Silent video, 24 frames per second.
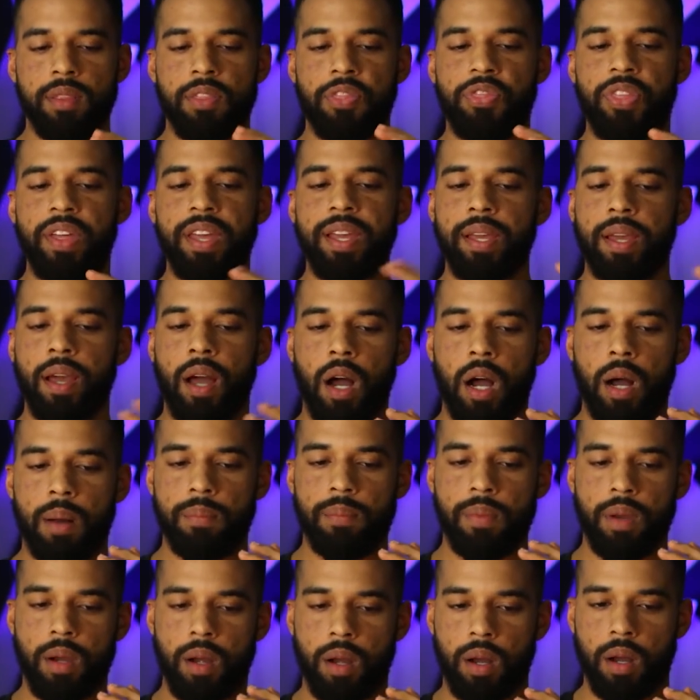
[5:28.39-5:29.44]
Think,
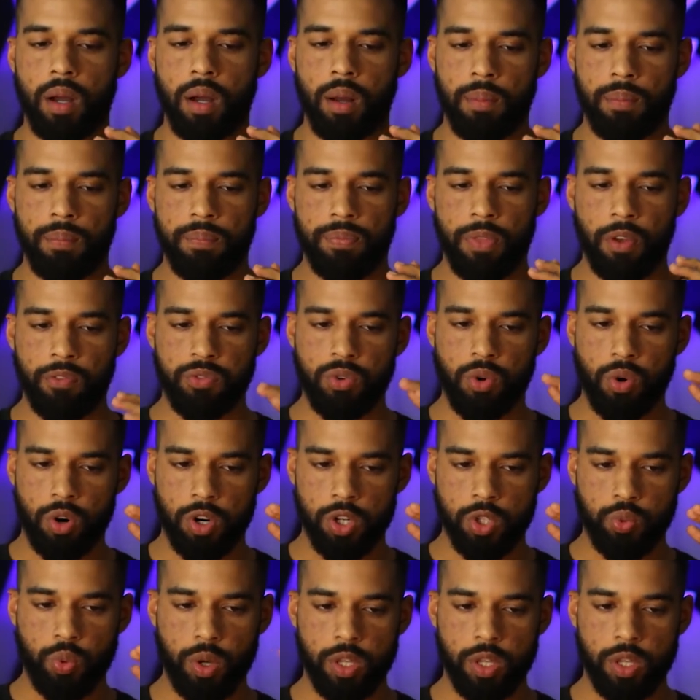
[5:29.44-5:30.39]
of course,